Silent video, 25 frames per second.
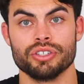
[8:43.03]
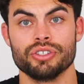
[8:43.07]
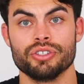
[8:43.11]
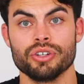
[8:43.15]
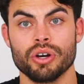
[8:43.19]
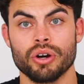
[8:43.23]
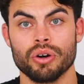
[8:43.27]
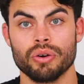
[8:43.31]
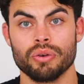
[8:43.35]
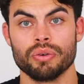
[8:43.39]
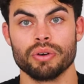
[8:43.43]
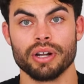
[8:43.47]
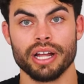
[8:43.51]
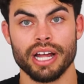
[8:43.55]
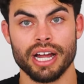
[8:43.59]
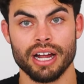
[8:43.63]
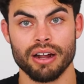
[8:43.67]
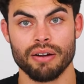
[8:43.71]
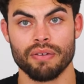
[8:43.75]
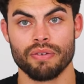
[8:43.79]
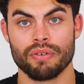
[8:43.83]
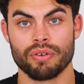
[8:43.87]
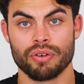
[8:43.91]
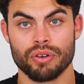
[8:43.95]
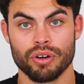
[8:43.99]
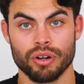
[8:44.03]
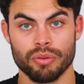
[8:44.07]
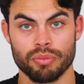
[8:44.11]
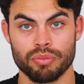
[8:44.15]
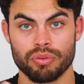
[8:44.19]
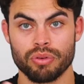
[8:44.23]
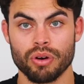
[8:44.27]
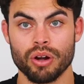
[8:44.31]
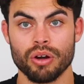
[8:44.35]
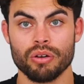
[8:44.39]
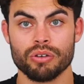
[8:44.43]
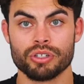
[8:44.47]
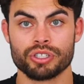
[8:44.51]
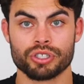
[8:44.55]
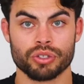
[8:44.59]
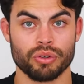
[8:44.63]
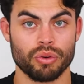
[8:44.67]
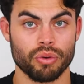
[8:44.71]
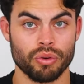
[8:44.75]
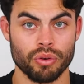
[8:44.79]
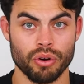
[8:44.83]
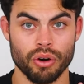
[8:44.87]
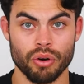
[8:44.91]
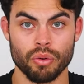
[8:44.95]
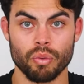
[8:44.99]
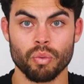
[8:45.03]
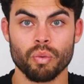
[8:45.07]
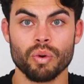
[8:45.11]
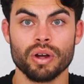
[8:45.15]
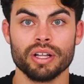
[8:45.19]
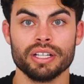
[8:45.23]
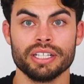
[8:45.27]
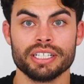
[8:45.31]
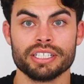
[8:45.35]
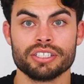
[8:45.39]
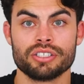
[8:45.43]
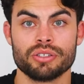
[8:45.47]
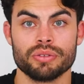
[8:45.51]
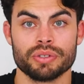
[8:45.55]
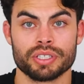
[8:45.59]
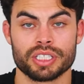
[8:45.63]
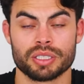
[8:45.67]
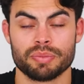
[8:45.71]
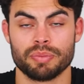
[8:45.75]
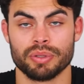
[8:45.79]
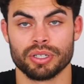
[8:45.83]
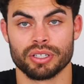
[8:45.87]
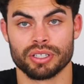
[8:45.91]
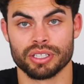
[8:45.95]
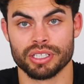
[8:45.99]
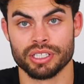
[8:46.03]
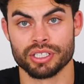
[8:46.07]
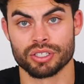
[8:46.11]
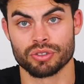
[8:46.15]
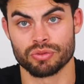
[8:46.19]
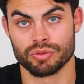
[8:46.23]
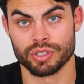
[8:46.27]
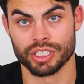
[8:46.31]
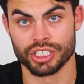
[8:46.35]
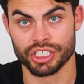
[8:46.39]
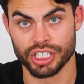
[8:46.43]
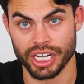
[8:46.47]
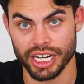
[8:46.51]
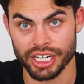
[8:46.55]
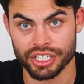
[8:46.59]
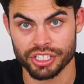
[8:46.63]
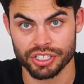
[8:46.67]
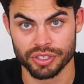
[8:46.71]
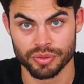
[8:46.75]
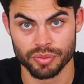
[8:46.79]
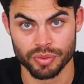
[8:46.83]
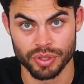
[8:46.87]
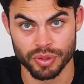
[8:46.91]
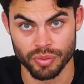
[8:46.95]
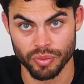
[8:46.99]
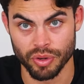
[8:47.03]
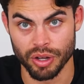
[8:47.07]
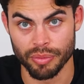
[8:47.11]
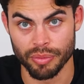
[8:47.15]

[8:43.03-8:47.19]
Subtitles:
don't ever approach or are willing to experience rejection with